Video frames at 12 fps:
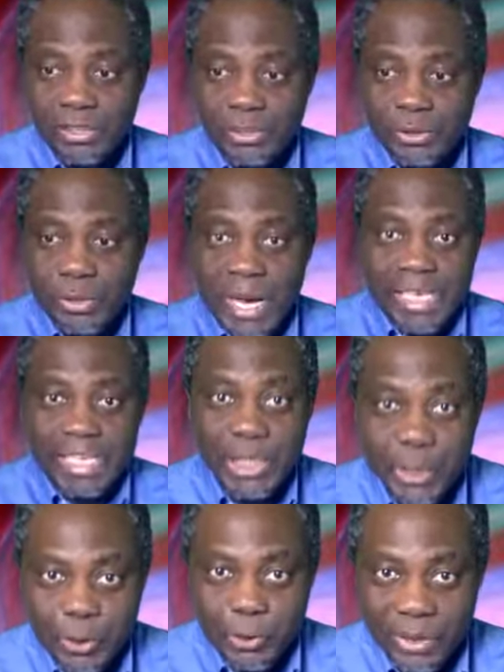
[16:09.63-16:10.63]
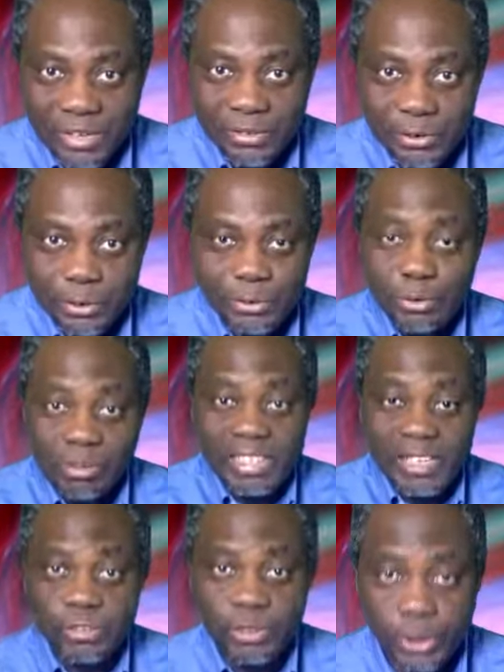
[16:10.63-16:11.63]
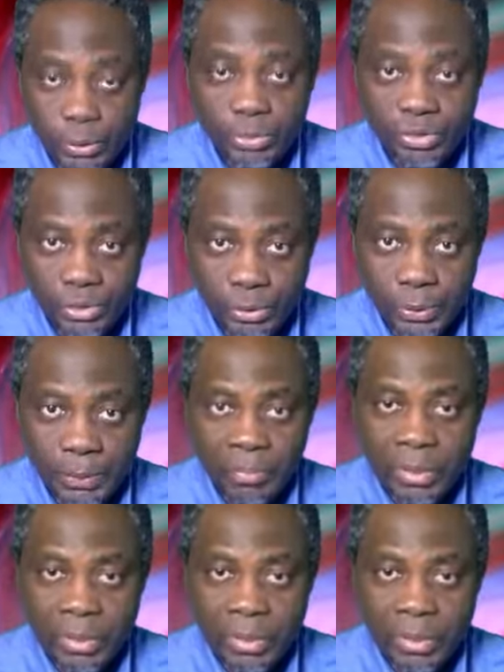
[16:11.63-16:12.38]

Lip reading: your ignorance does not excuse you,